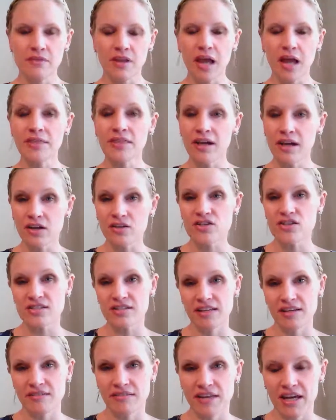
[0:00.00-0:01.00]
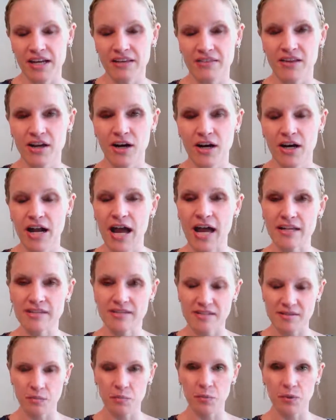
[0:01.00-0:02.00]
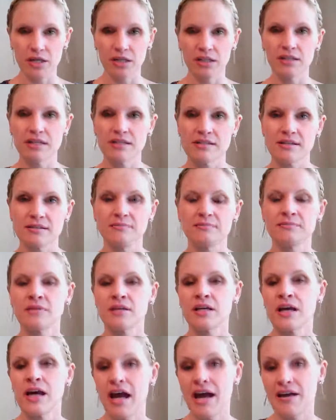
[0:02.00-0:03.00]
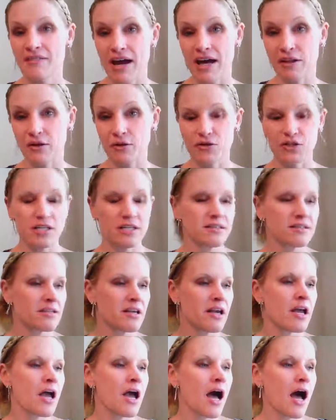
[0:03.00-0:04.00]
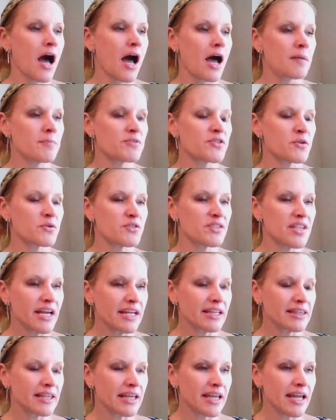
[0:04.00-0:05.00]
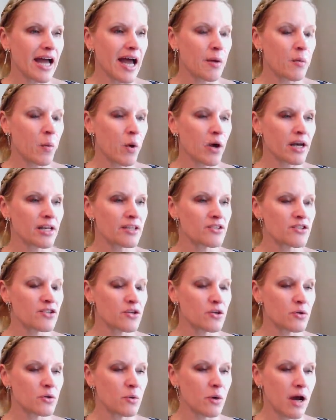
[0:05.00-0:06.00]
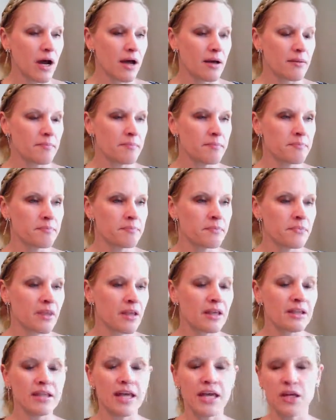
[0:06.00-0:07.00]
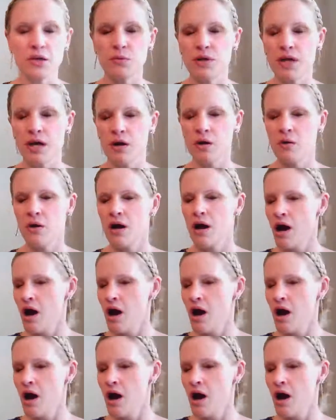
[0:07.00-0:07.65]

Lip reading: think I'll just leave that in there. It adds some realism. I have allergies. So secondly, I wanted to let you know...